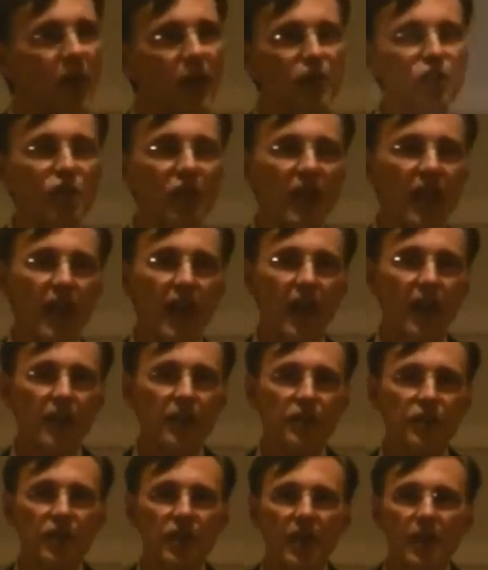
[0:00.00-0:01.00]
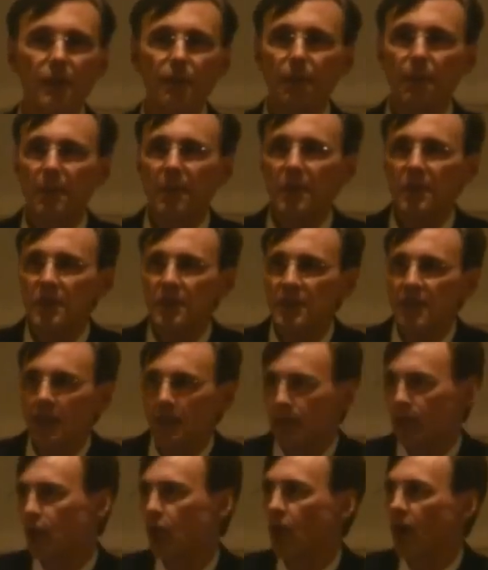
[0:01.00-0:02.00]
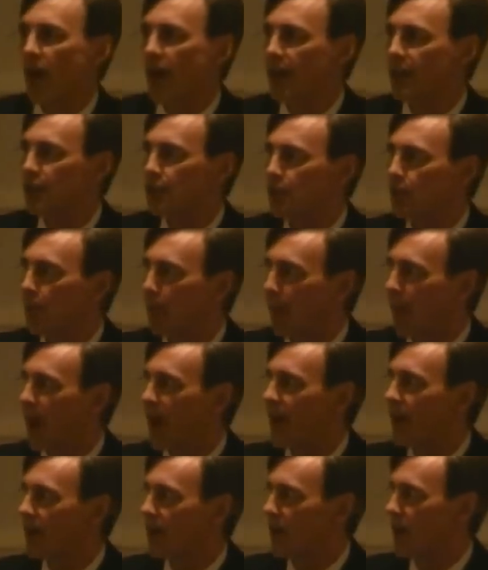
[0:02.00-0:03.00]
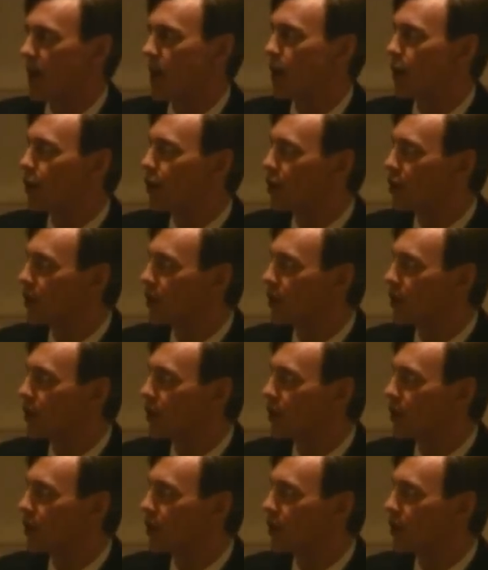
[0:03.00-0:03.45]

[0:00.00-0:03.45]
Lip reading: much as Democrats, by and large,